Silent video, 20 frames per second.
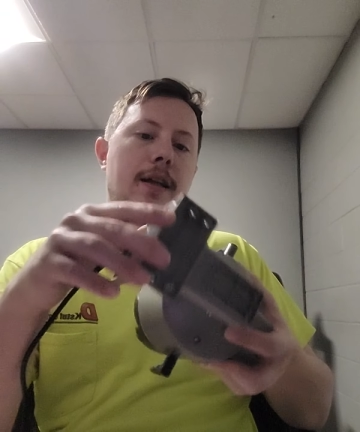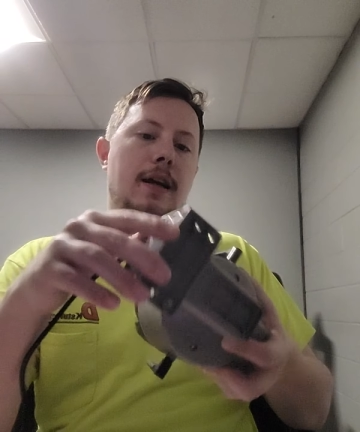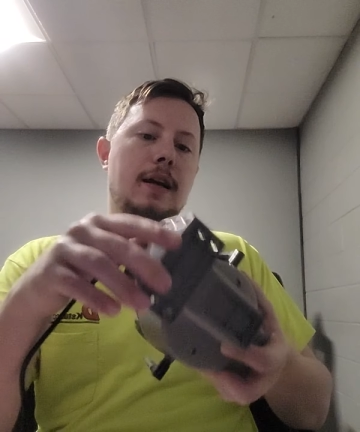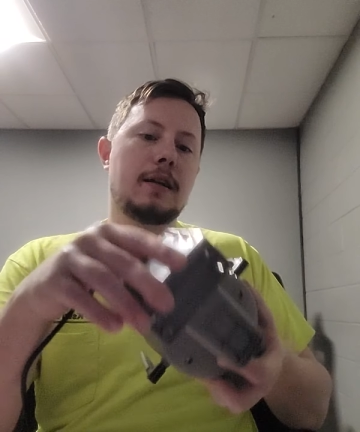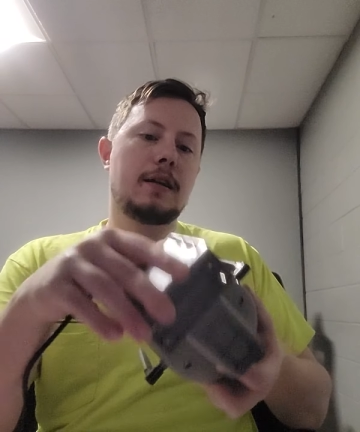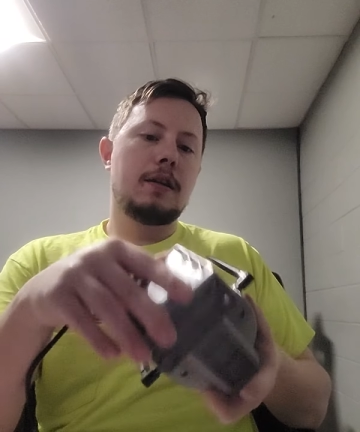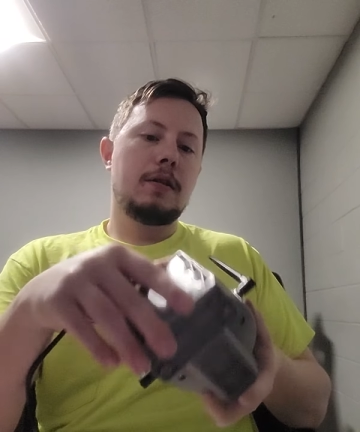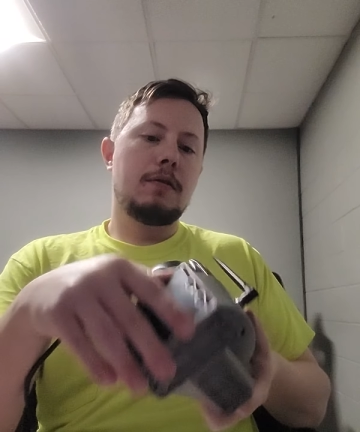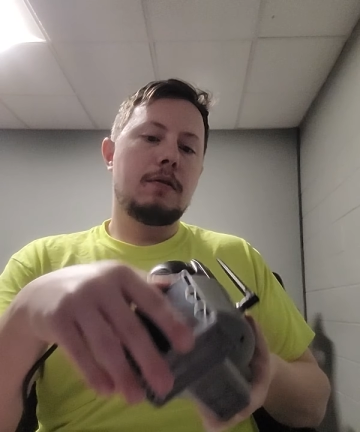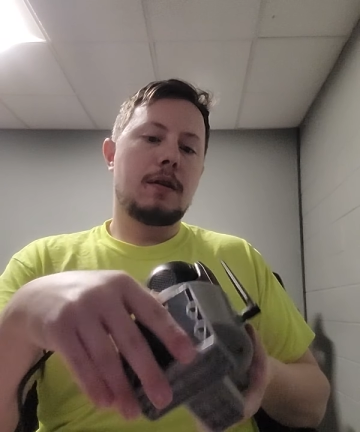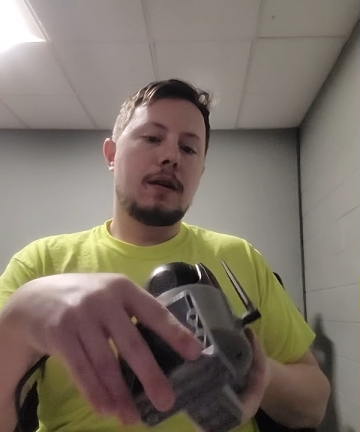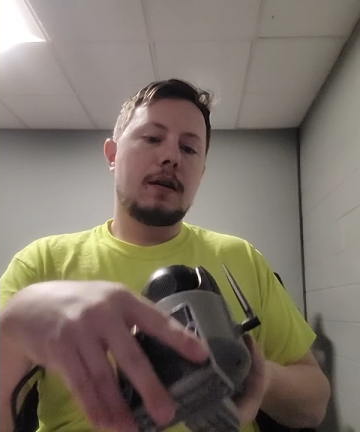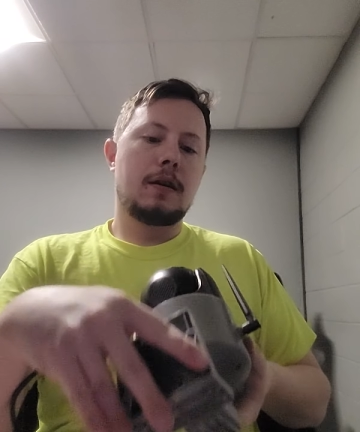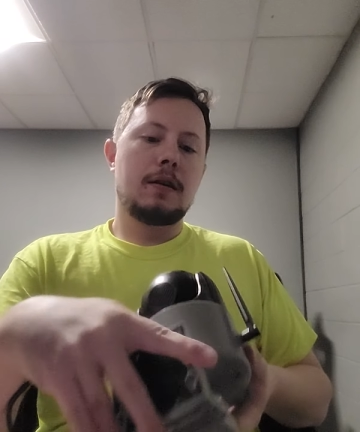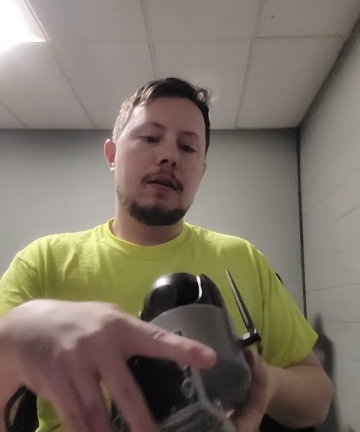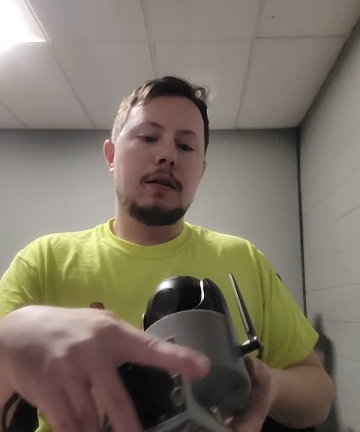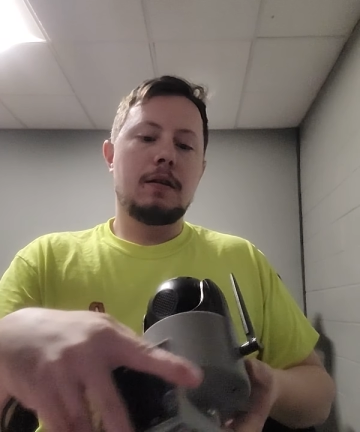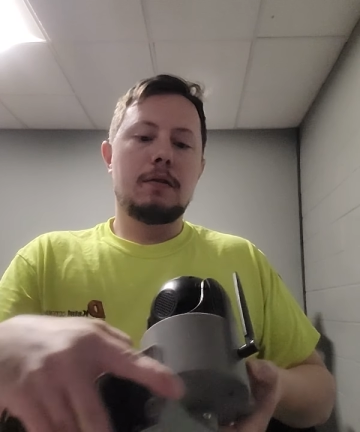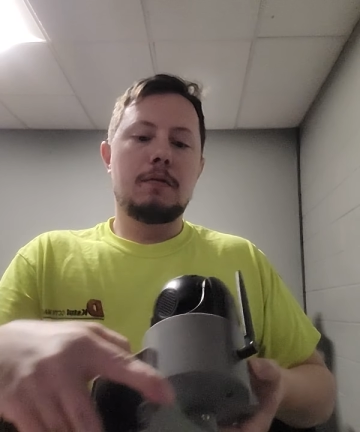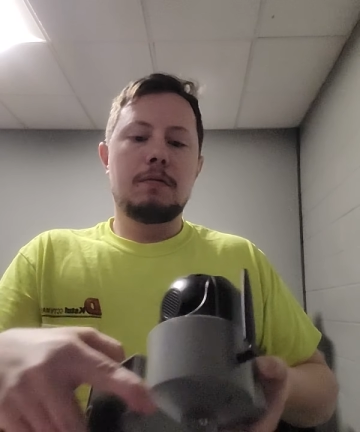that QR
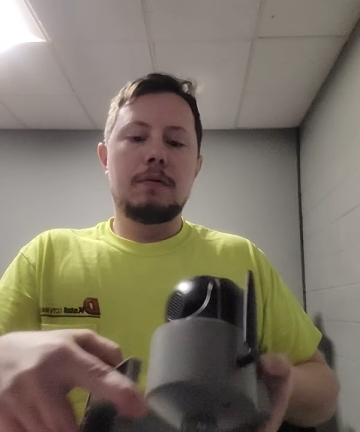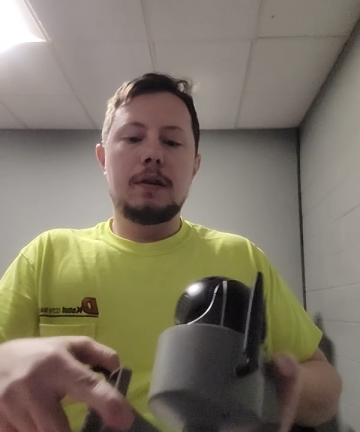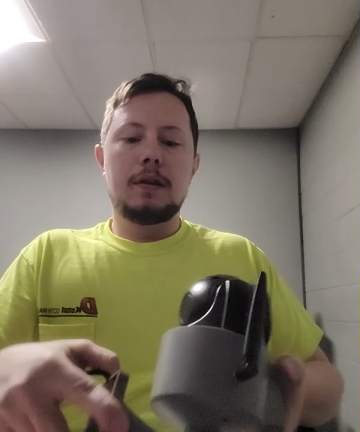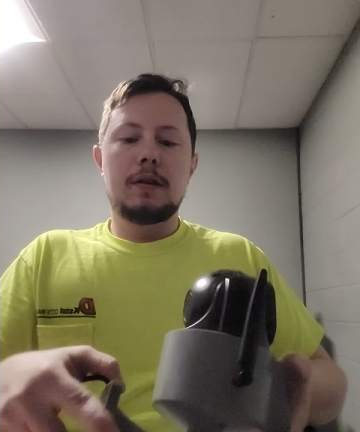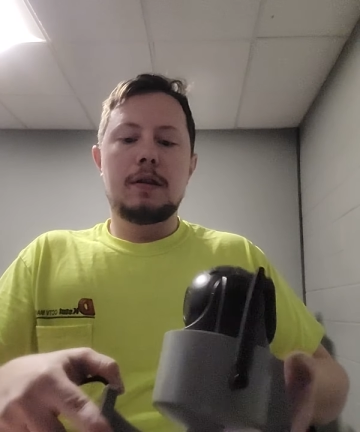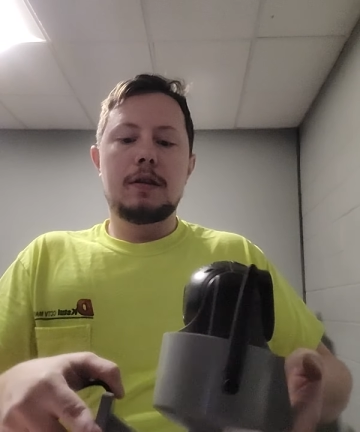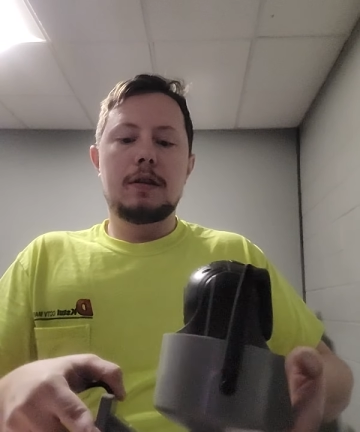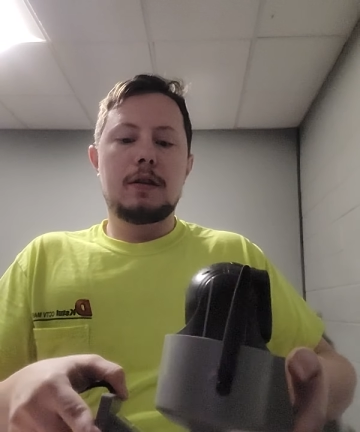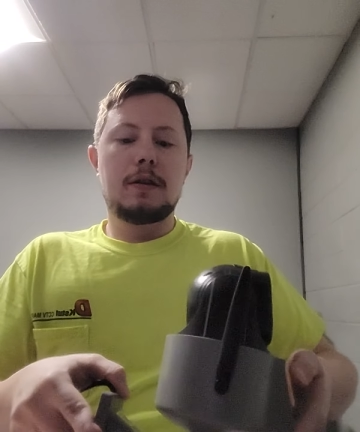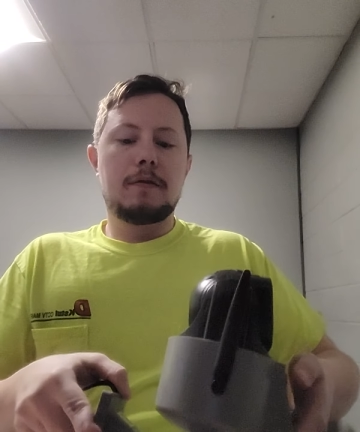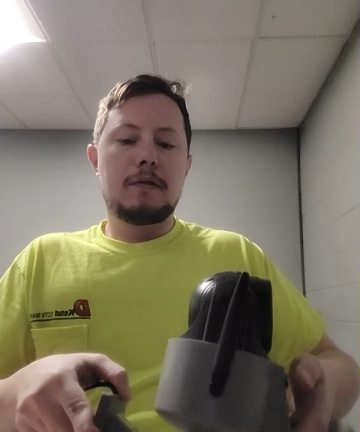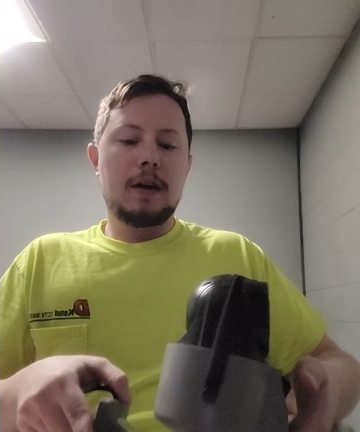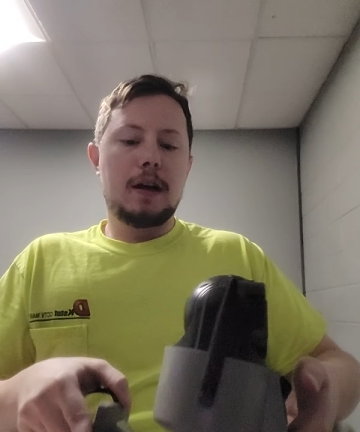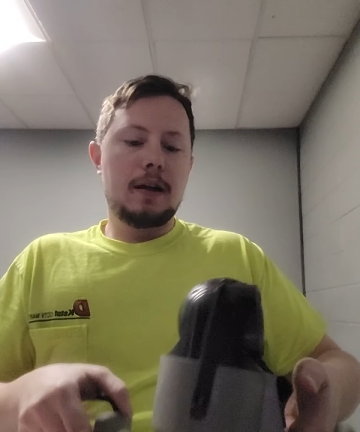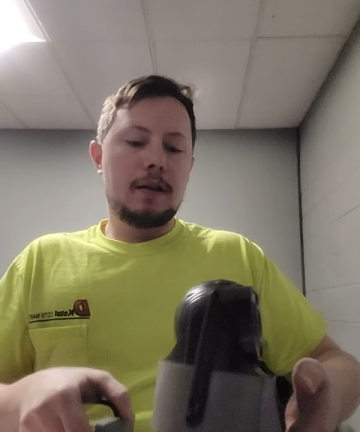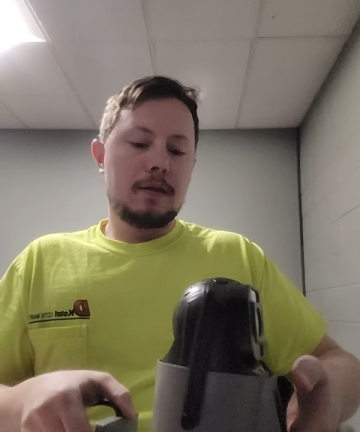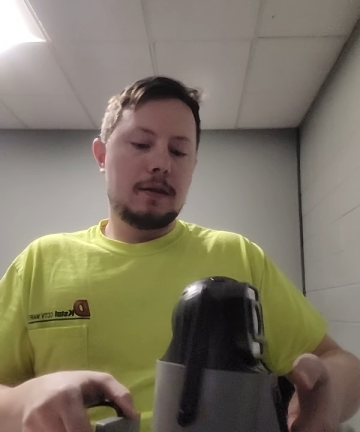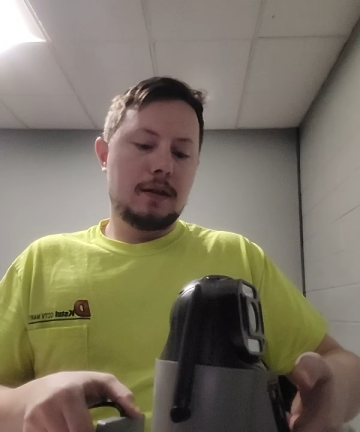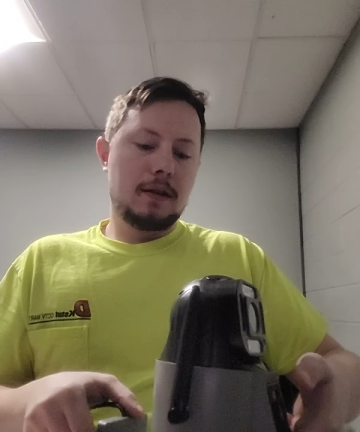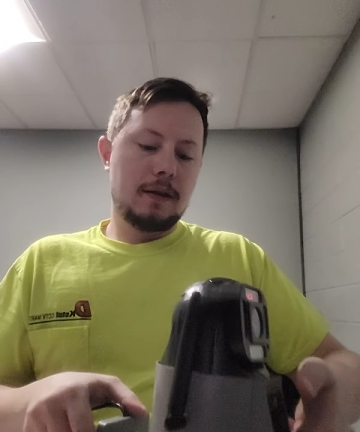code with your
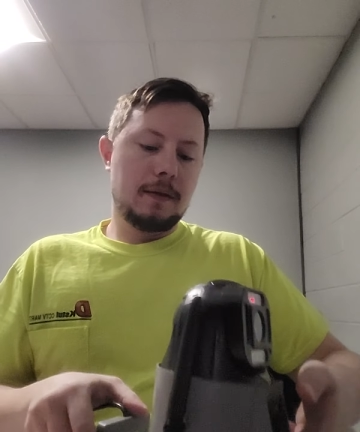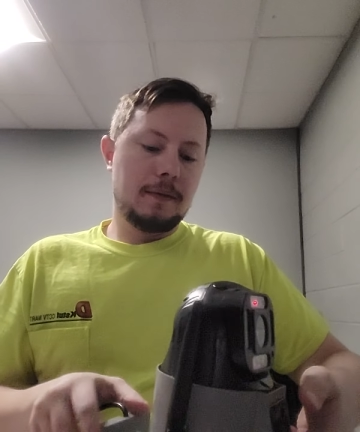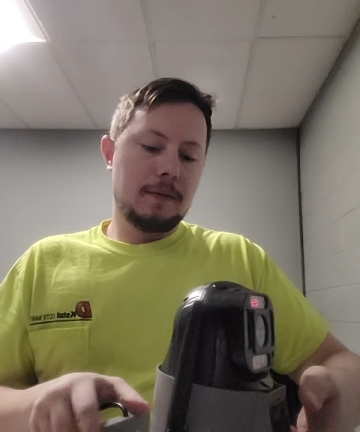device.